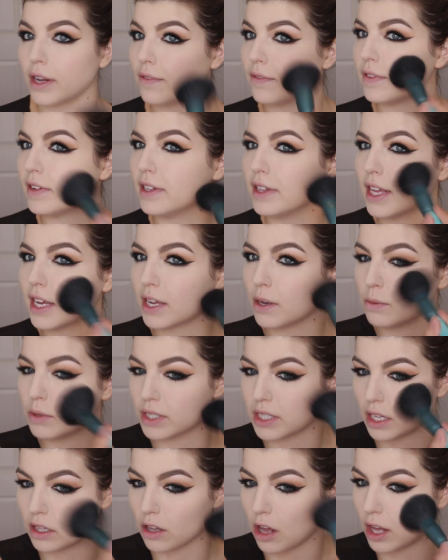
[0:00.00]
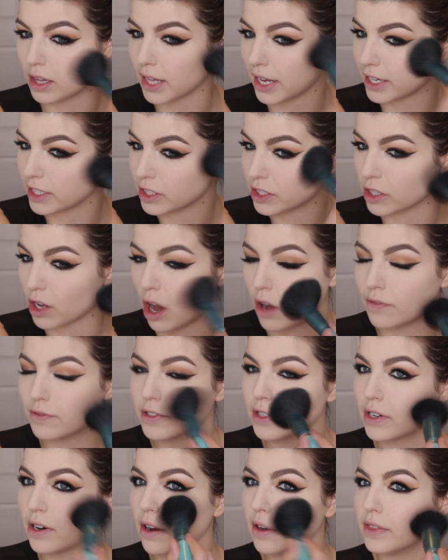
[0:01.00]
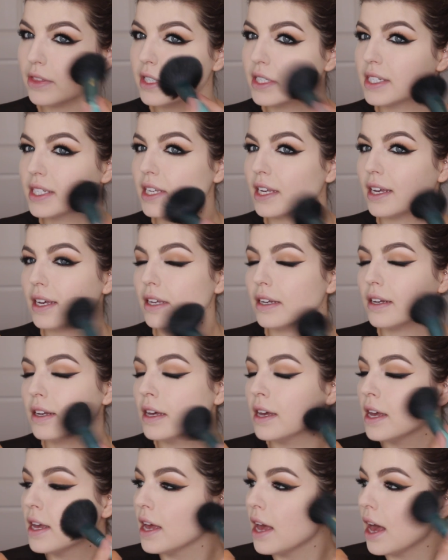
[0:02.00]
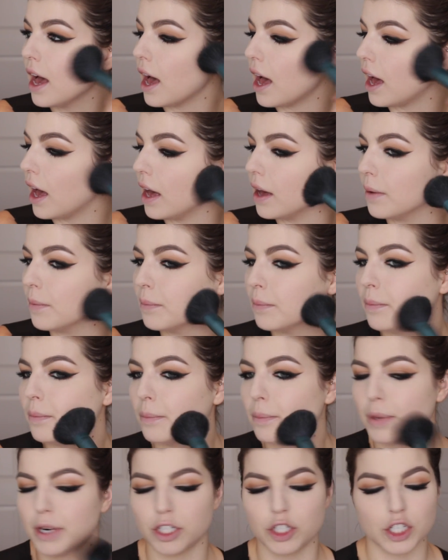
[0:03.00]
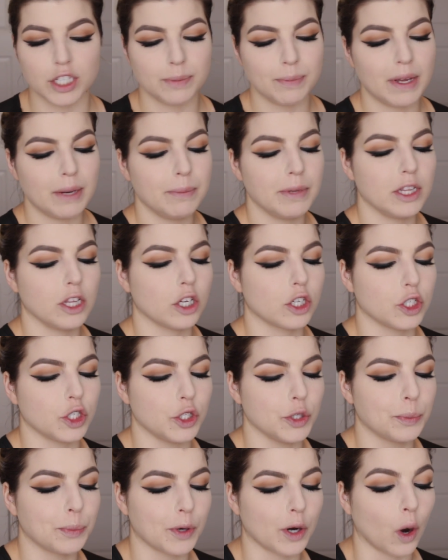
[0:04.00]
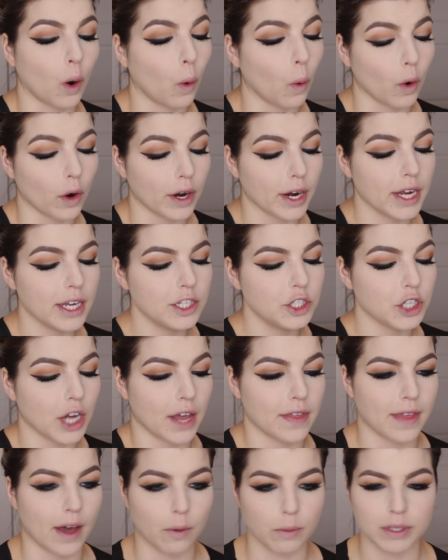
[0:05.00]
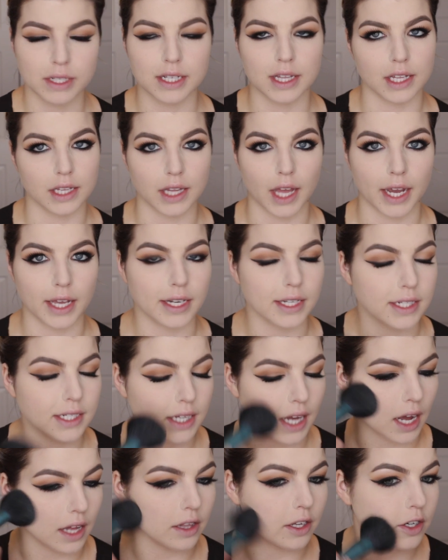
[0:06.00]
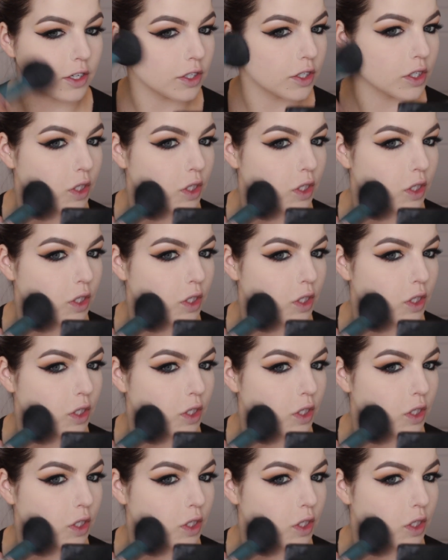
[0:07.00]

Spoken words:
I feel like it was a lot like softer on the skin, but it just made me look super orange, and that was the lightest color.